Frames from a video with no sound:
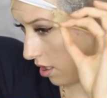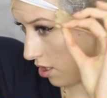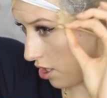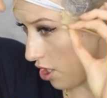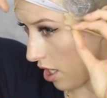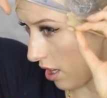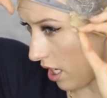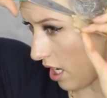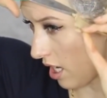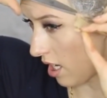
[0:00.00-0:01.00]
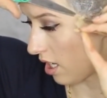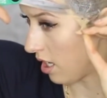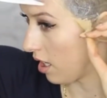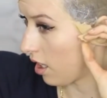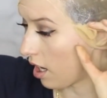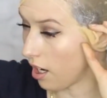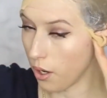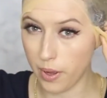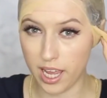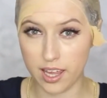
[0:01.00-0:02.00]
And just gently cut
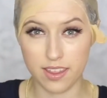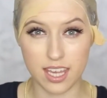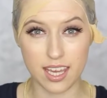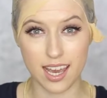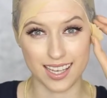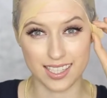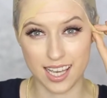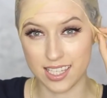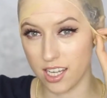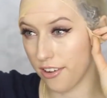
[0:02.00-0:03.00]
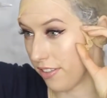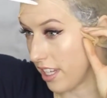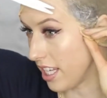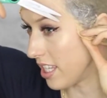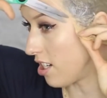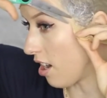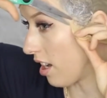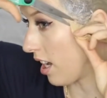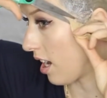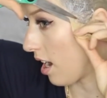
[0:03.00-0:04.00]
away the excess of the
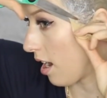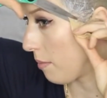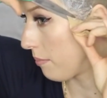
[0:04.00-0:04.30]
stocking cap.